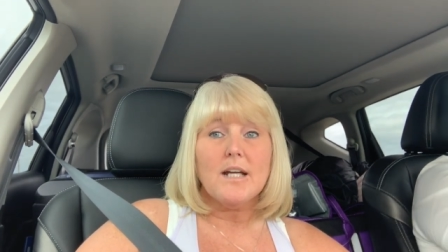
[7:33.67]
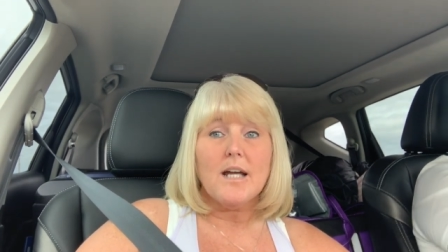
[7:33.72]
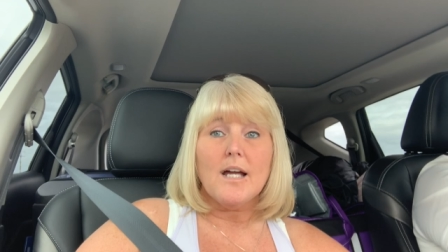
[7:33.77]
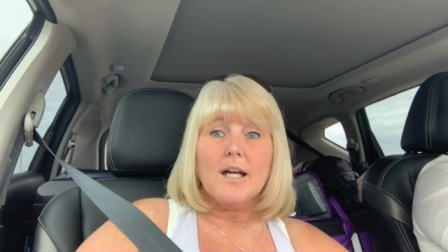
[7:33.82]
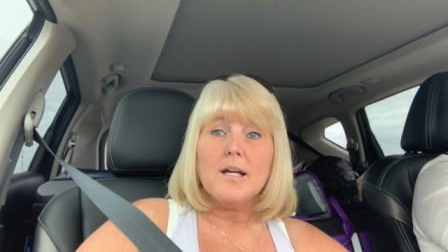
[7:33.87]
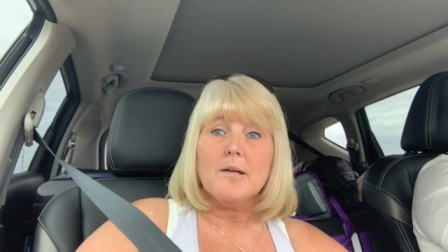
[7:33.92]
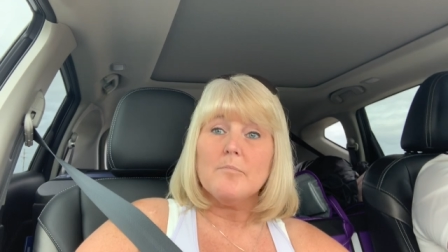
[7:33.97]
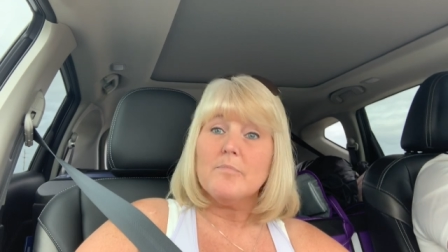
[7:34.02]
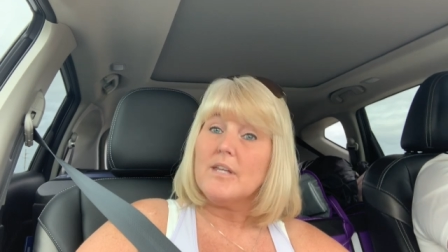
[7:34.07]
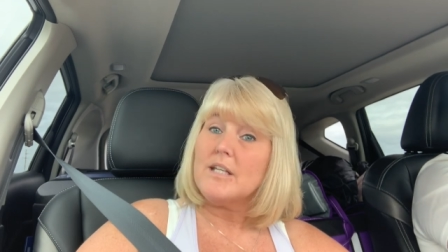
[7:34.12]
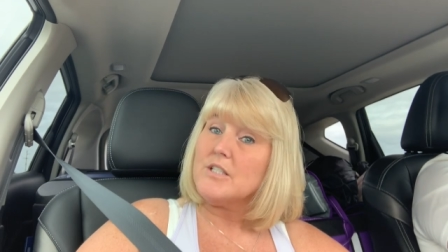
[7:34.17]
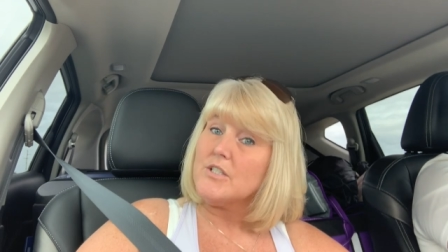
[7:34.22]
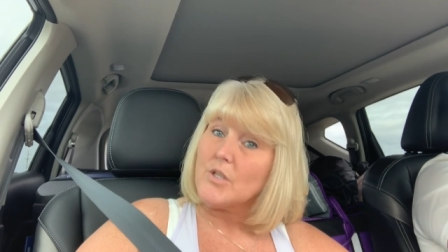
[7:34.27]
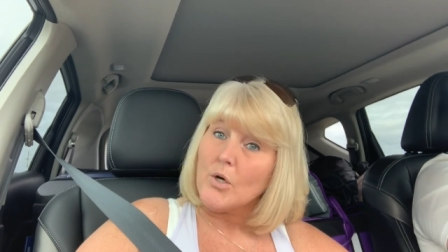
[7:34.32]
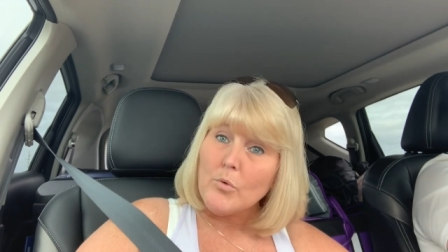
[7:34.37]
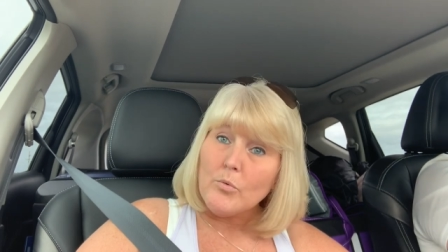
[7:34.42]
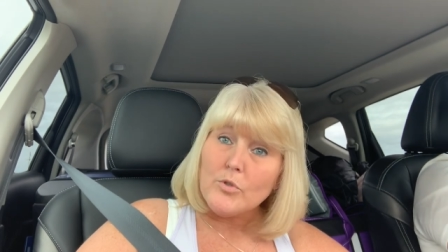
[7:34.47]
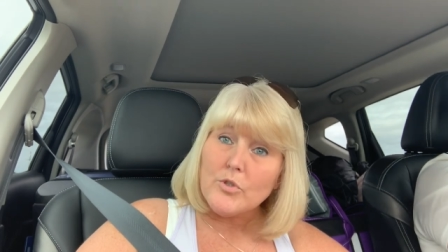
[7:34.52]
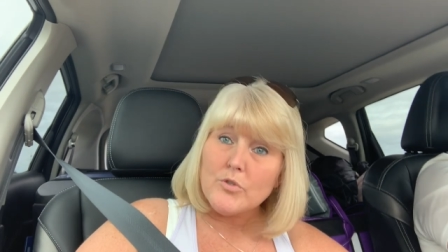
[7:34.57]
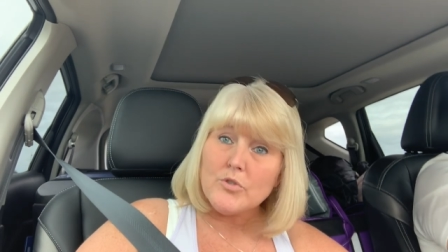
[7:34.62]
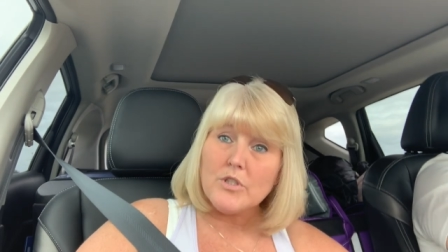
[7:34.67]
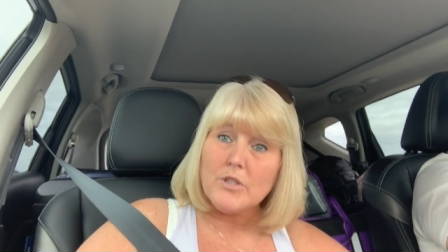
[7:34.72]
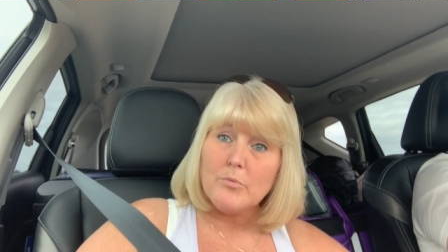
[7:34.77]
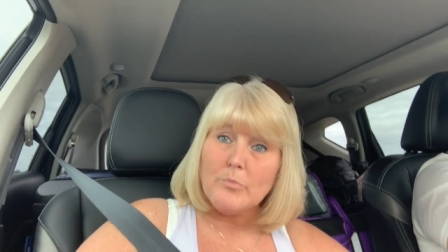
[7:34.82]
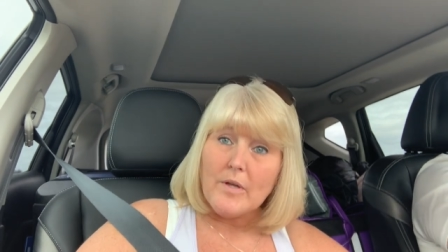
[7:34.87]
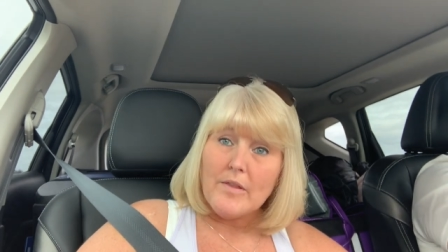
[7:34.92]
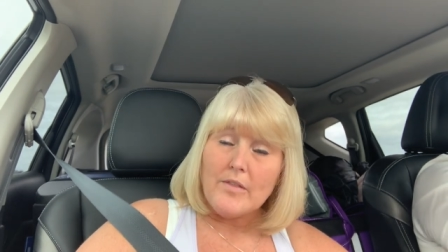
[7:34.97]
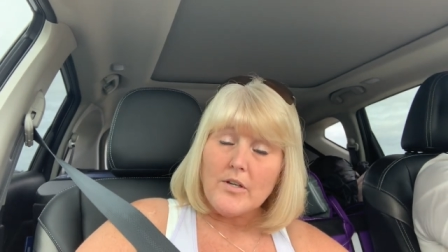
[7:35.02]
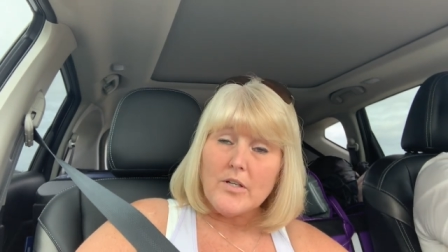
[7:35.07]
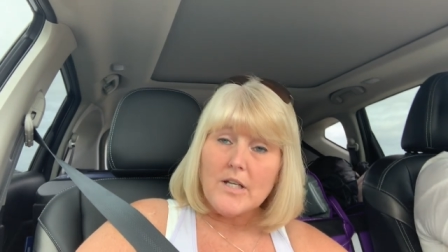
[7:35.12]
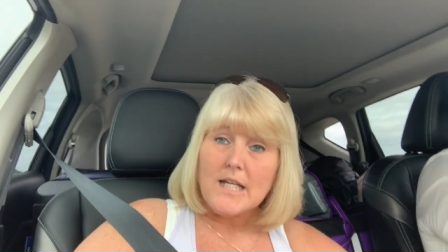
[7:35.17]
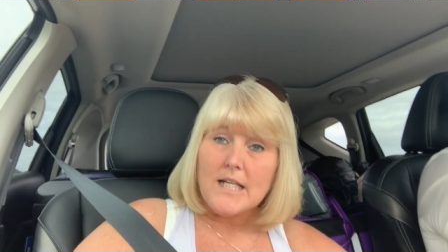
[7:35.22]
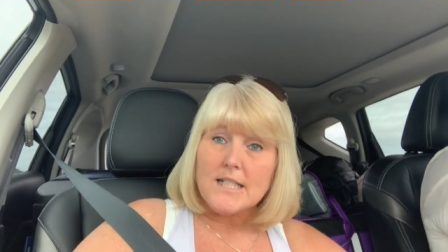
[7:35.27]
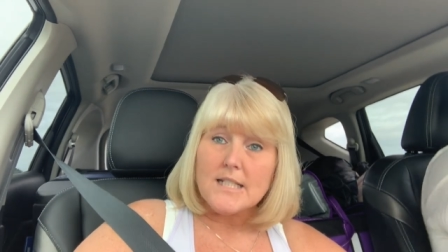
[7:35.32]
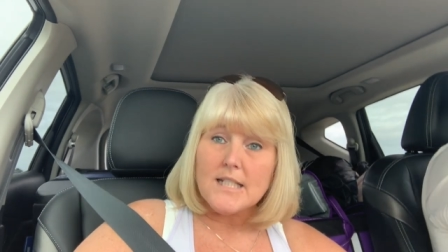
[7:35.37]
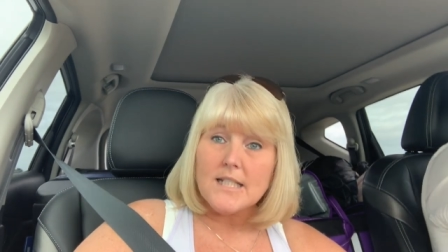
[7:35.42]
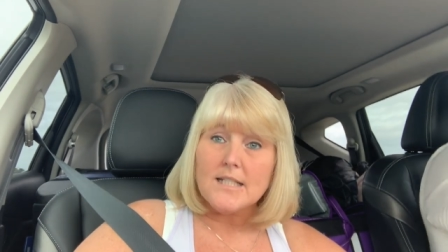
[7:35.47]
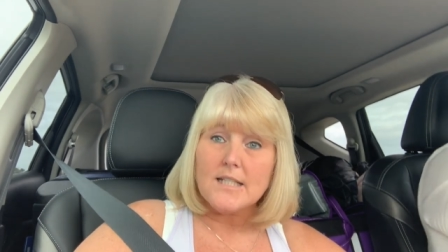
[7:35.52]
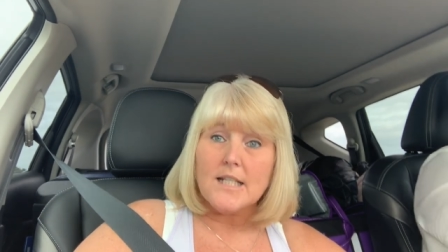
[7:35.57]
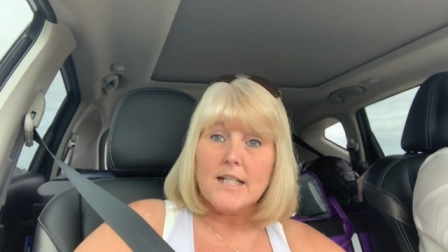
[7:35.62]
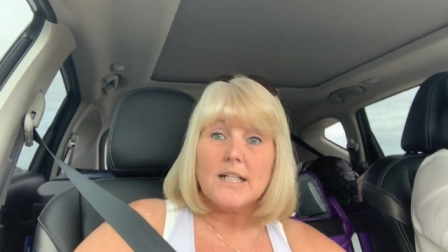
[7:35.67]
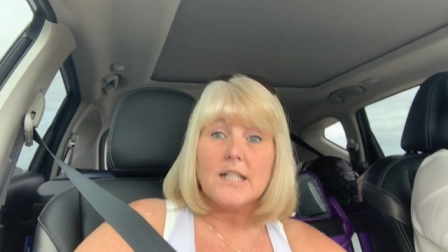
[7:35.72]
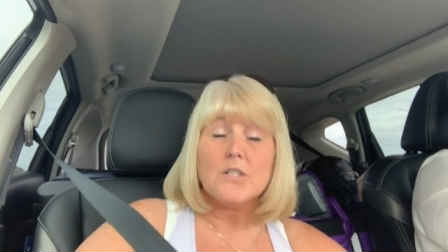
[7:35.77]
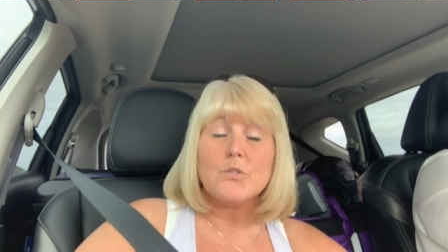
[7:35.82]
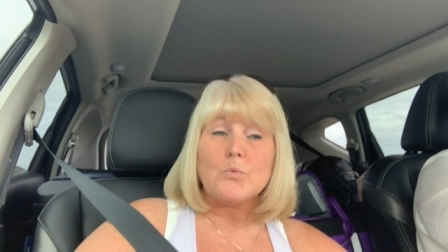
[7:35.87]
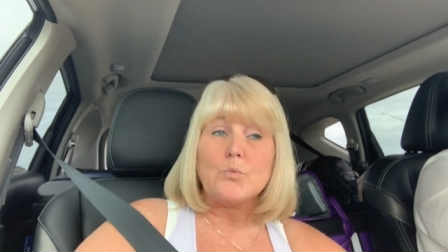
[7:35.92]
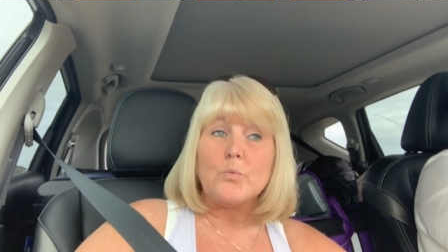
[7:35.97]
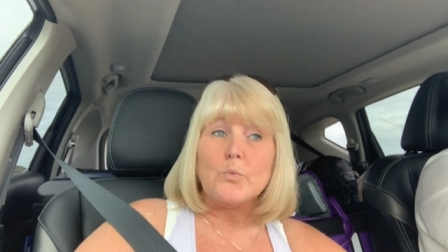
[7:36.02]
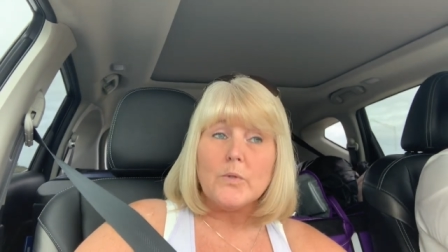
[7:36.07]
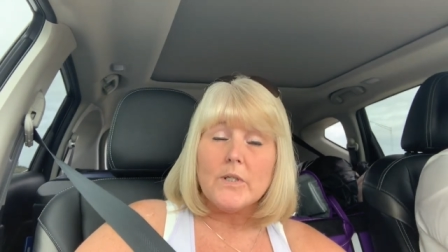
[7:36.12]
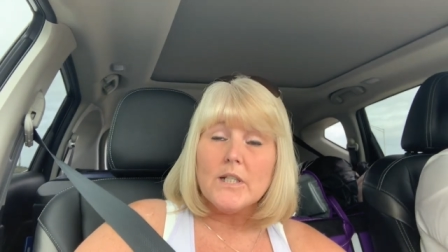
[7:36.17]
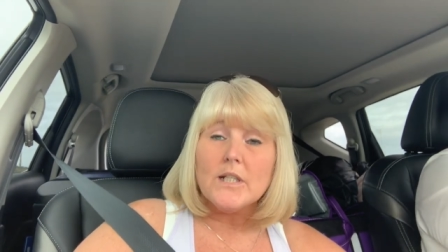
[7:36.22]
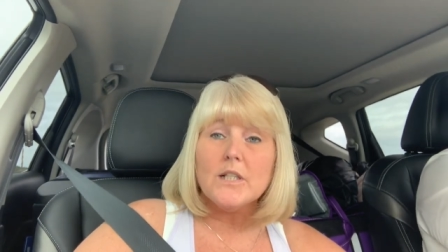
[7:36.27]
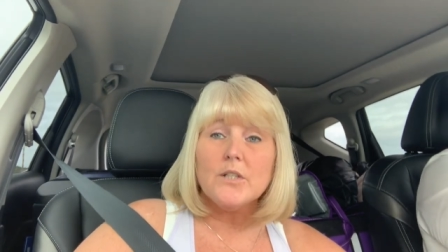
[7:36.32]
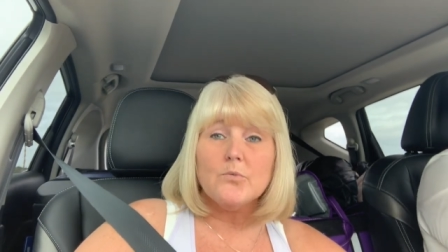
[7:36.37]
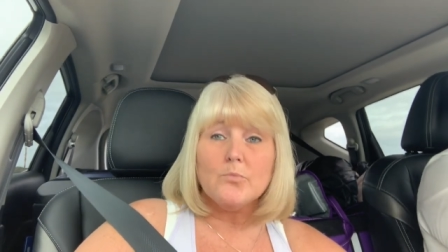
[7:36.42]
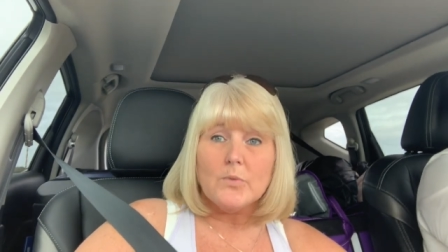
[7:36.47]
Um, they don't usually win their cases, and it's really,